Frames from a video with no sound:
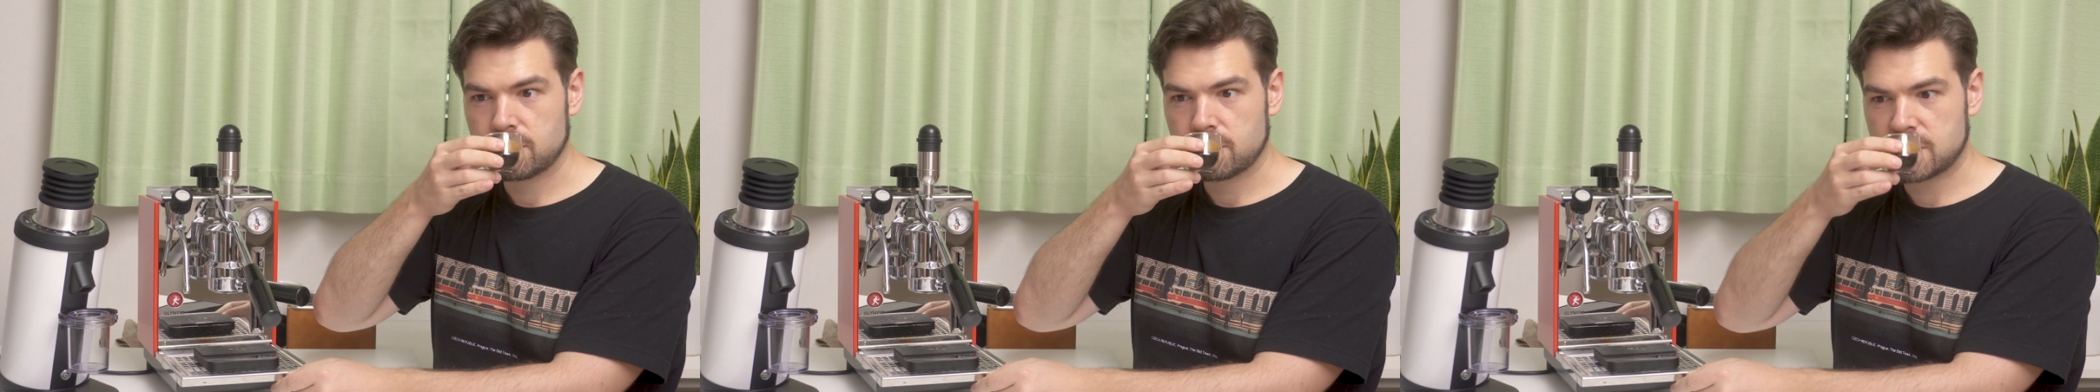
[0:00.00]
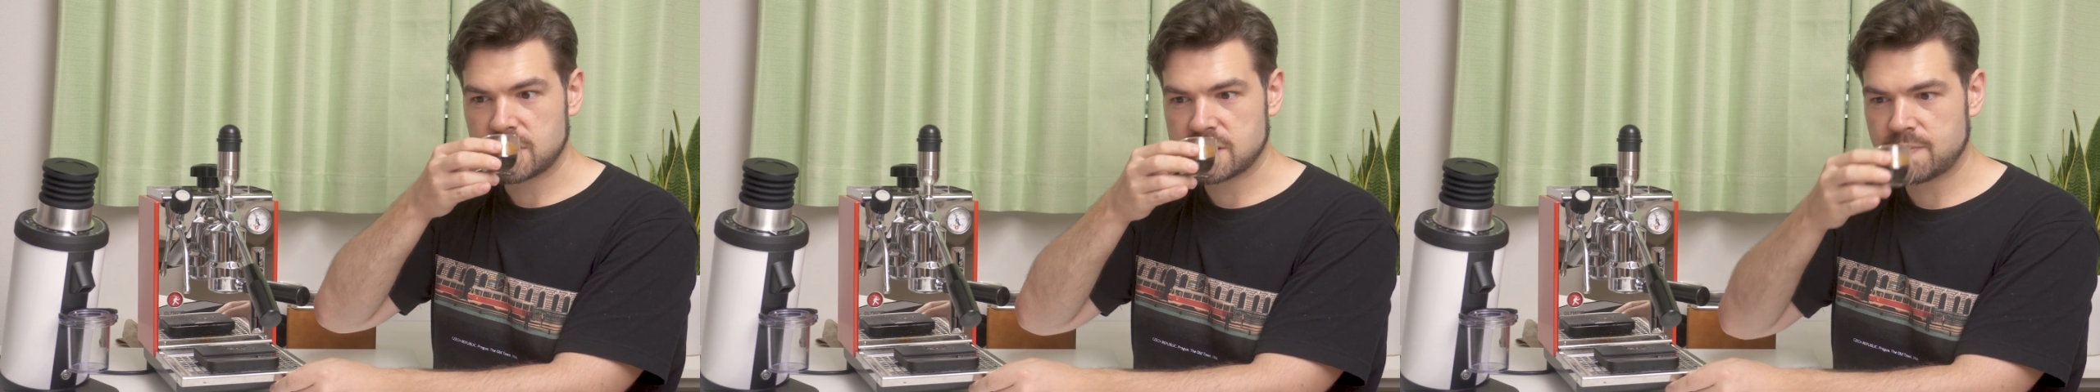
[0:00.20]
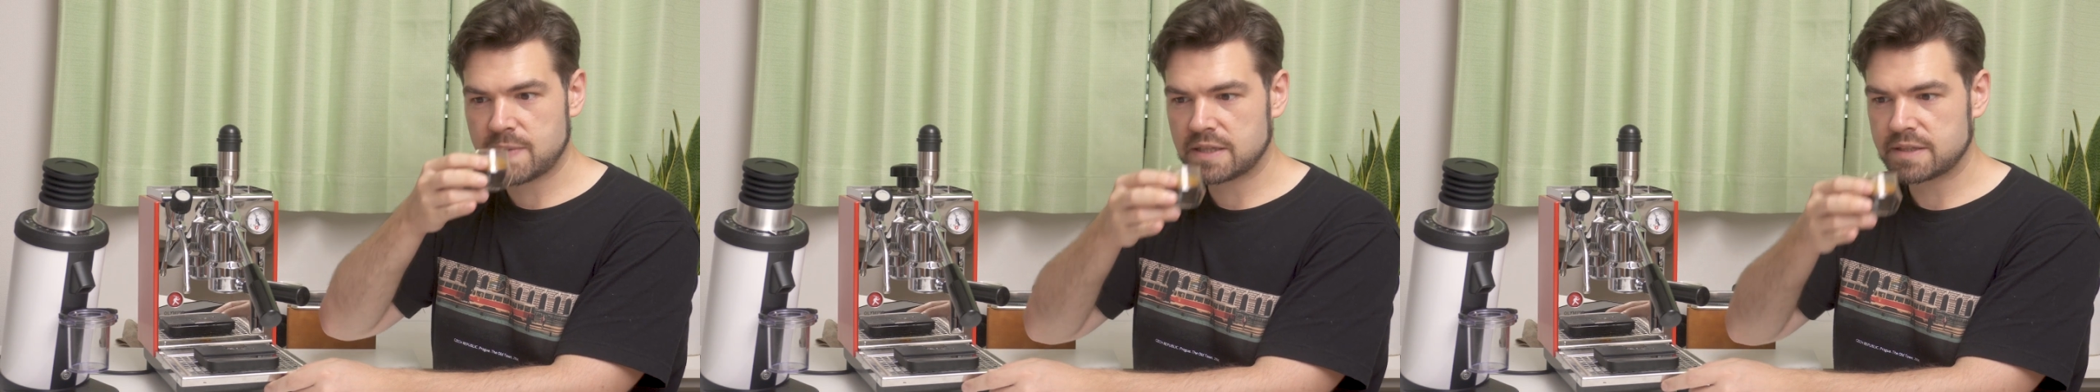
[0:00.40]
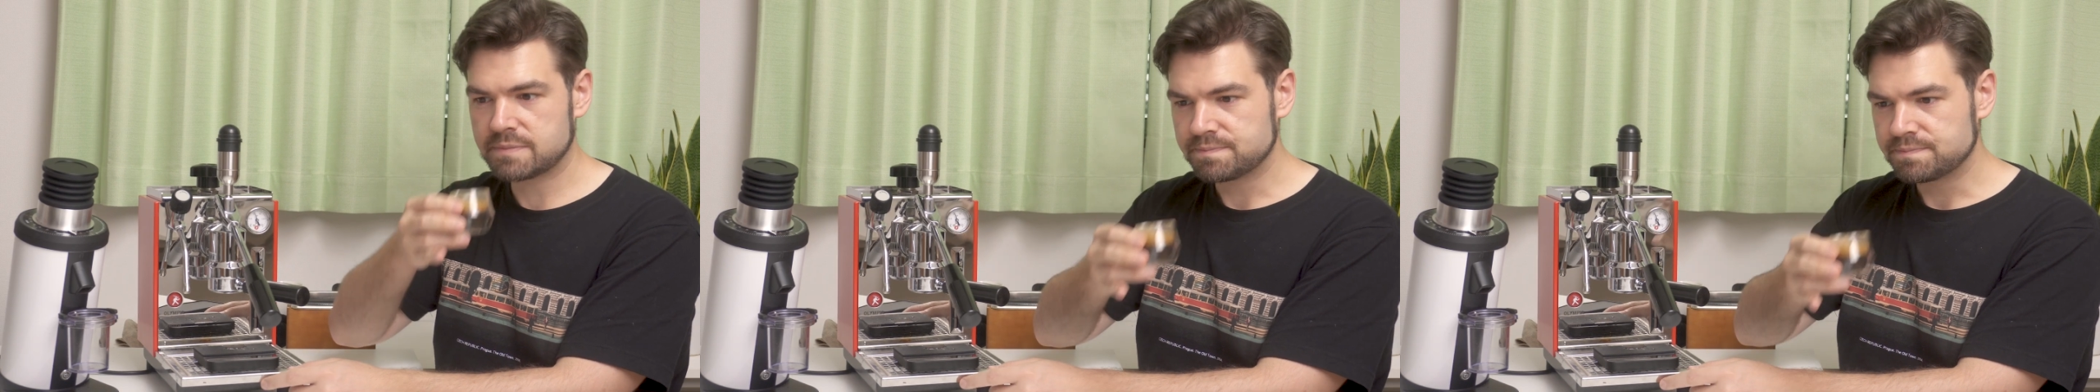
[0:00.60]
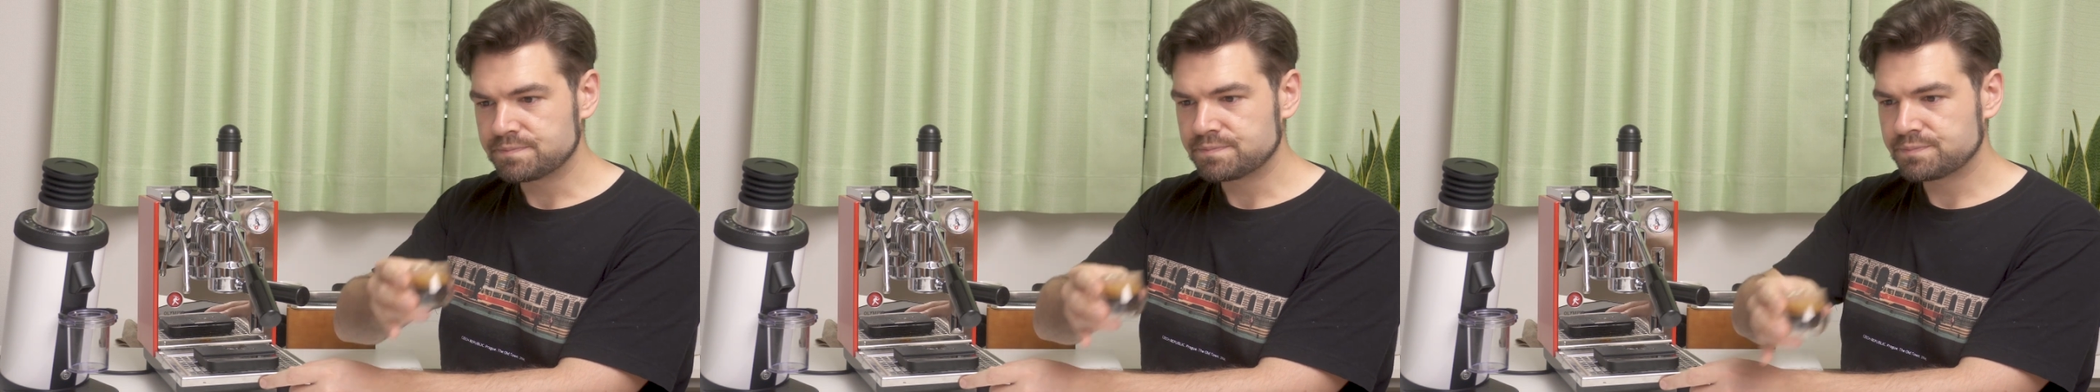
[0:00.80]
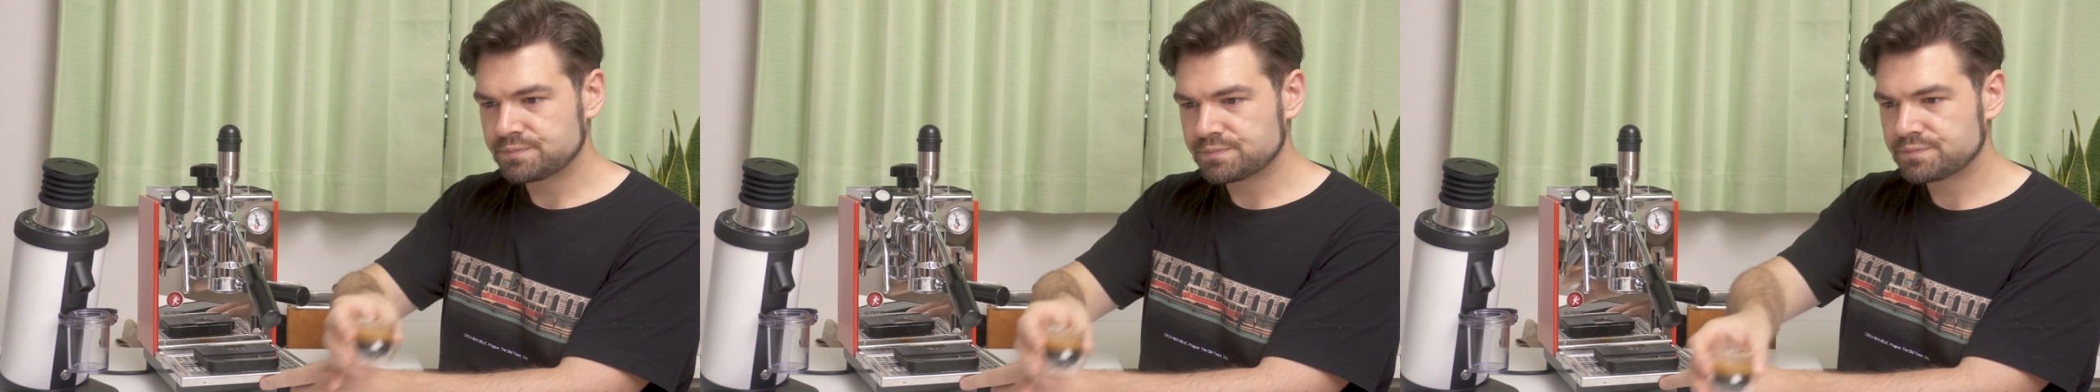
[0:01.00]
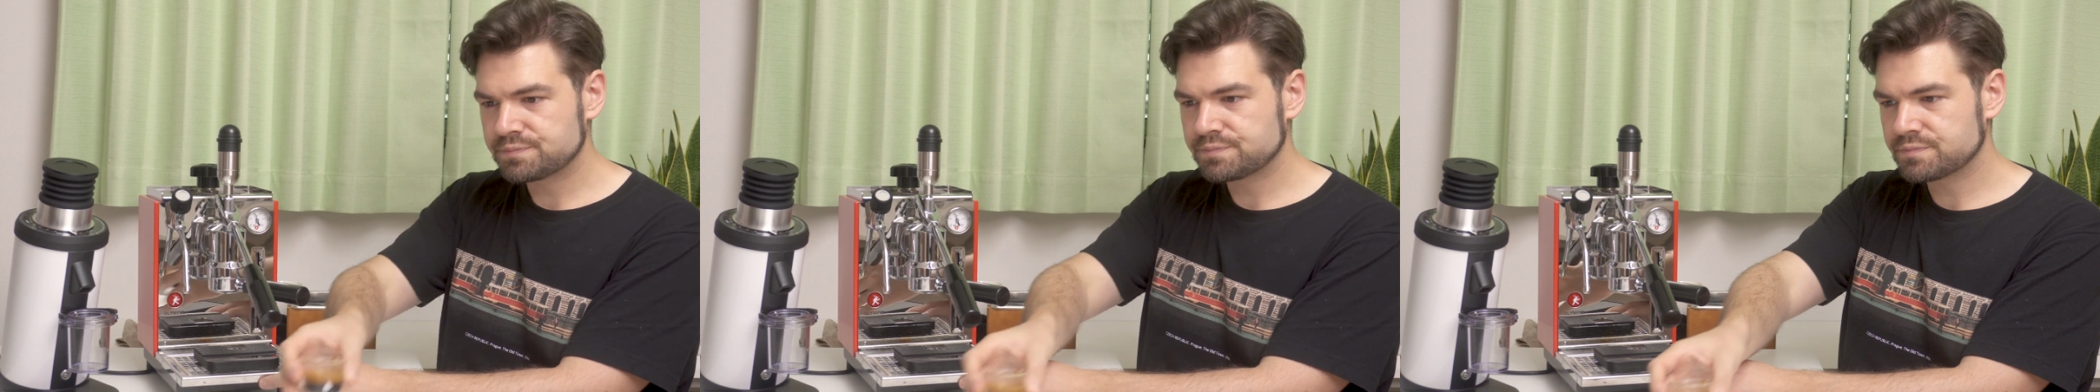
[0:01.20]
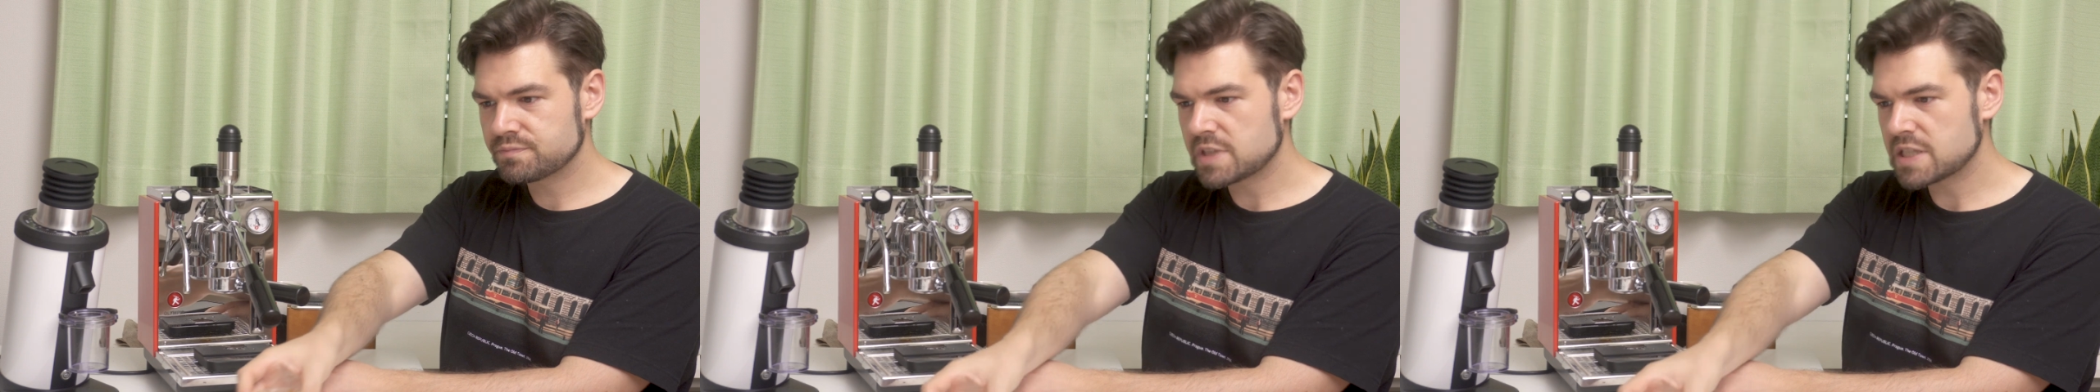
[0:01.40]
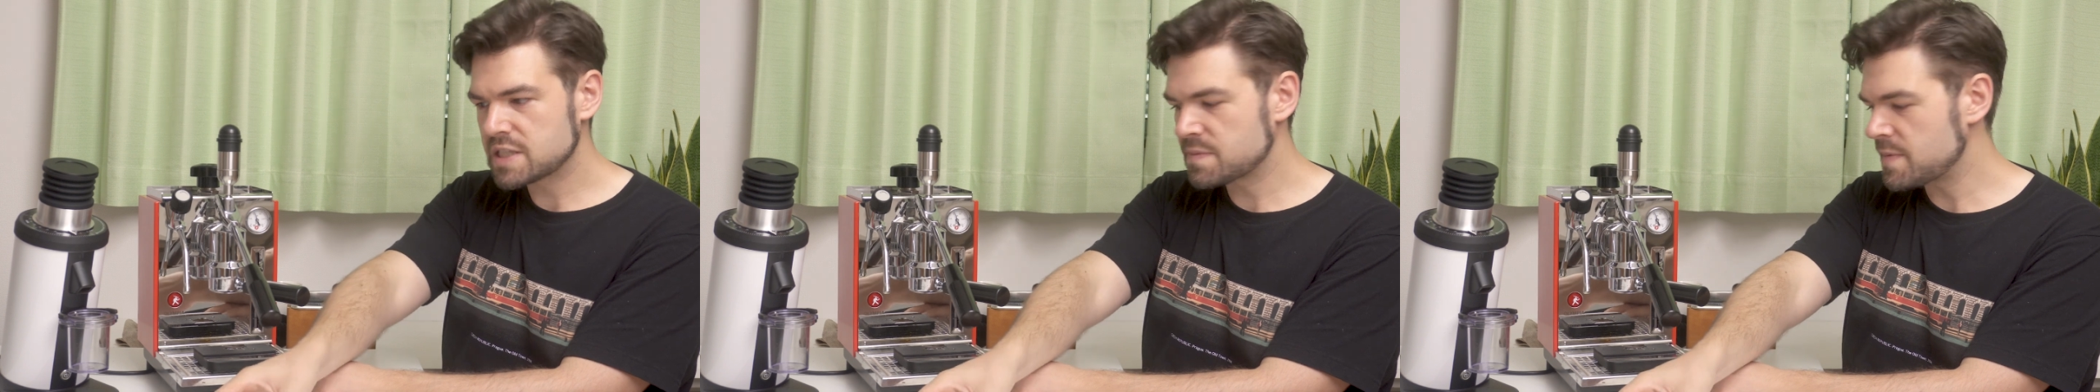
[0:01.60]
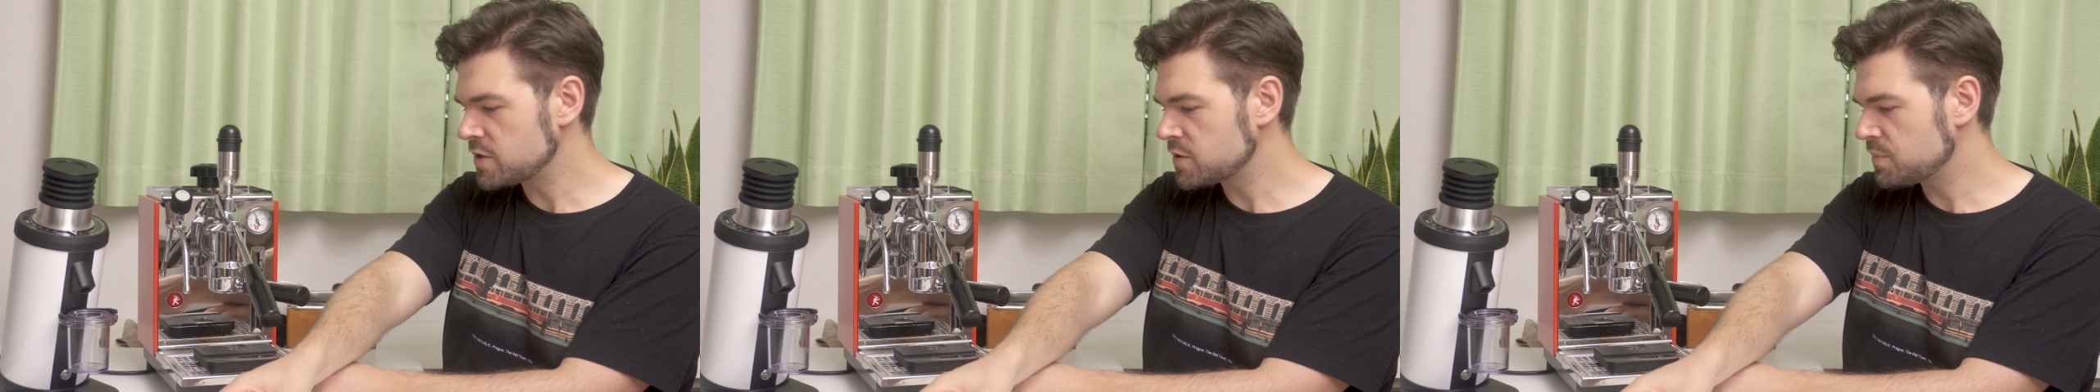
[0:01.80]
let's smell it.
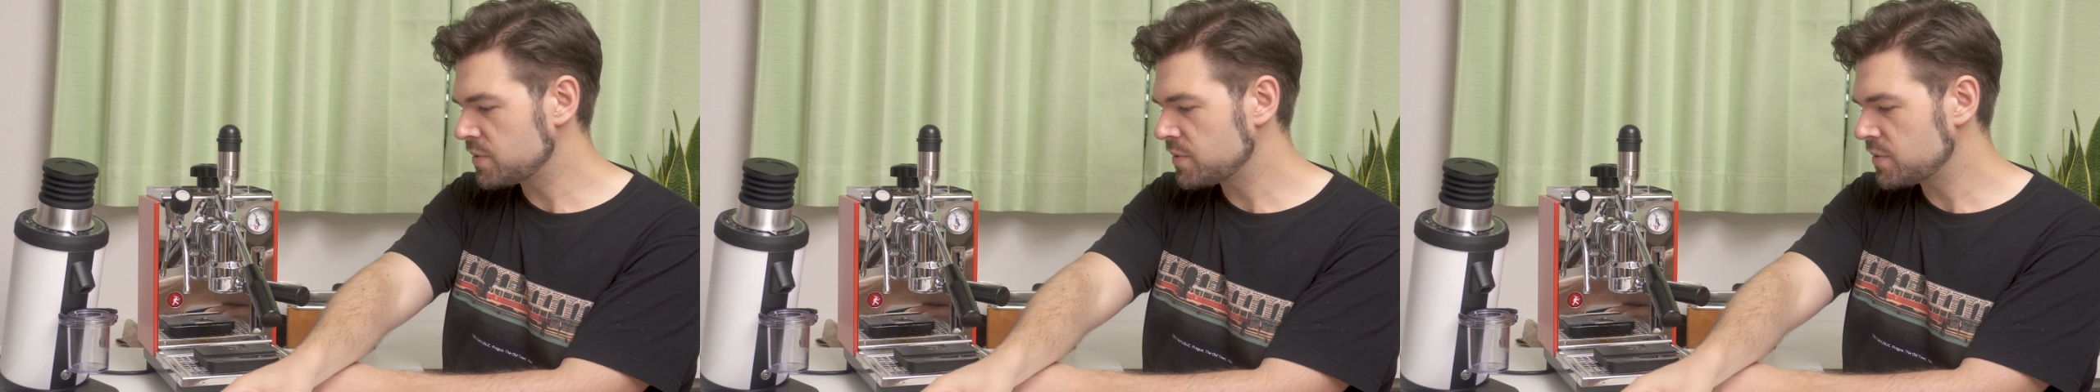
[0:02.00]
Smells